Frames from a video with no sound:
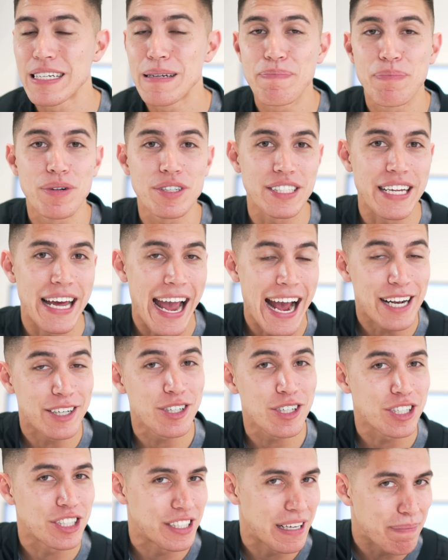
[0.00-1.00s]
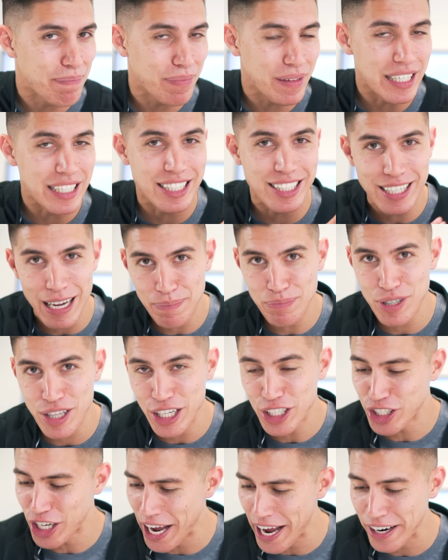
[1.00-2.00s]
simple to enter. Simply sub to
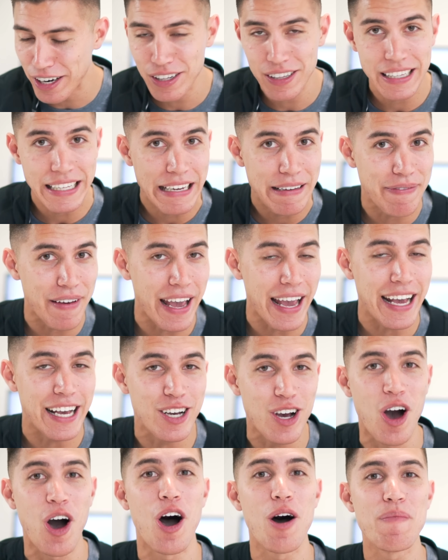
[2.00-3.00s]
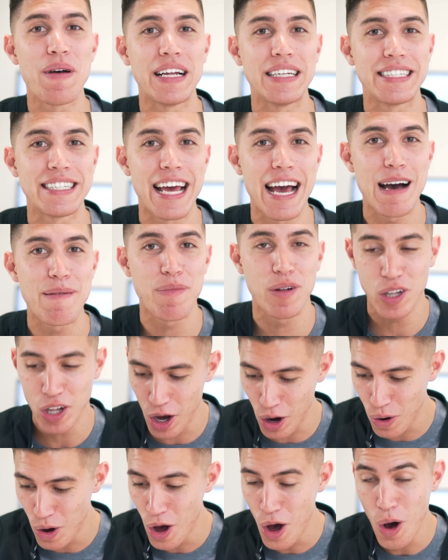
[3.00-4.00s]
the channel, leave a comment down
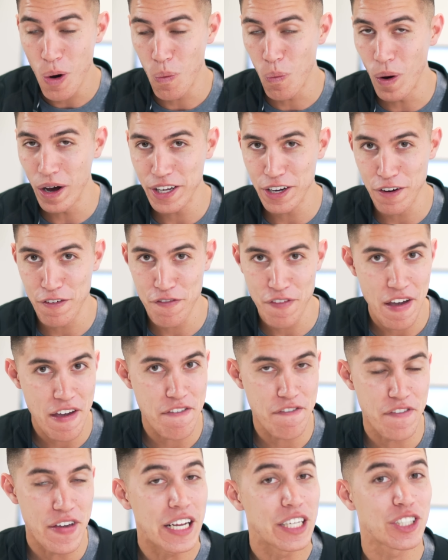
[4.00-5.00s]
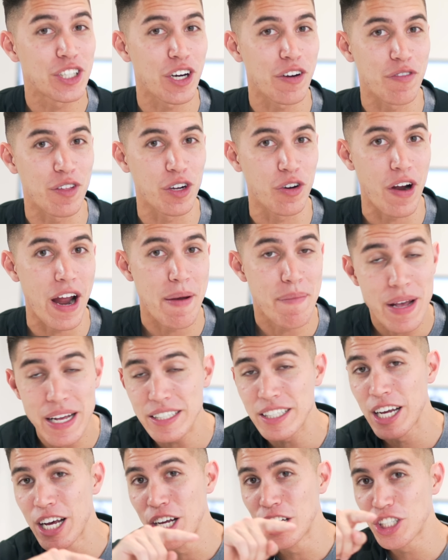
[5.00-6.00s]
below what your fave feature of the Gram
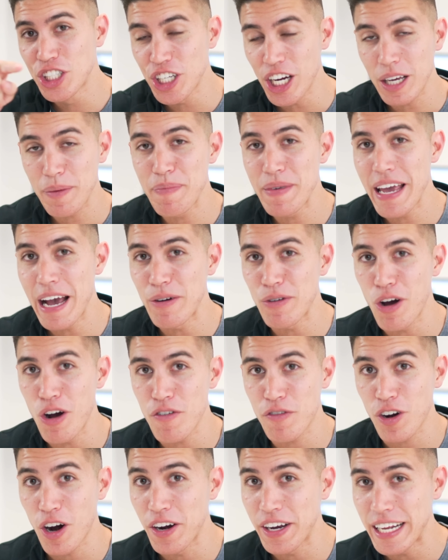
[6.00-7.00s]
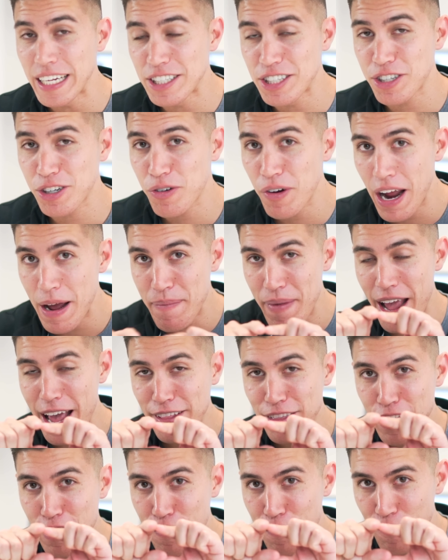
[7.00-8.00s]
is. Check me out over on Instagram,
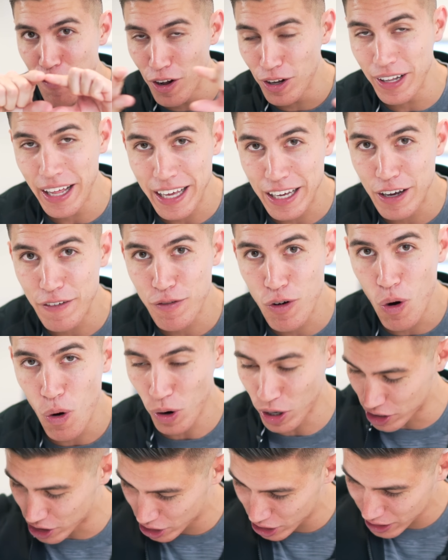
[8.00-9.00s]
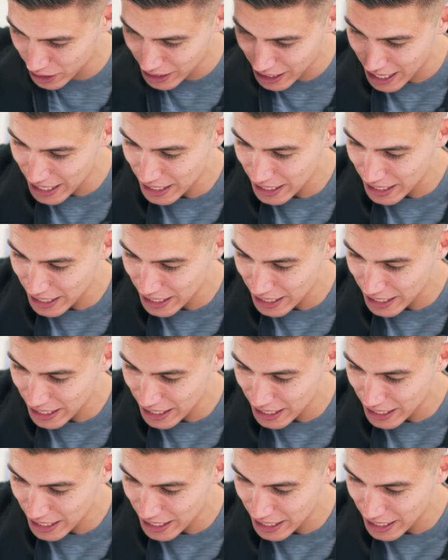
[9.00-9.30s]
and the full link, of course,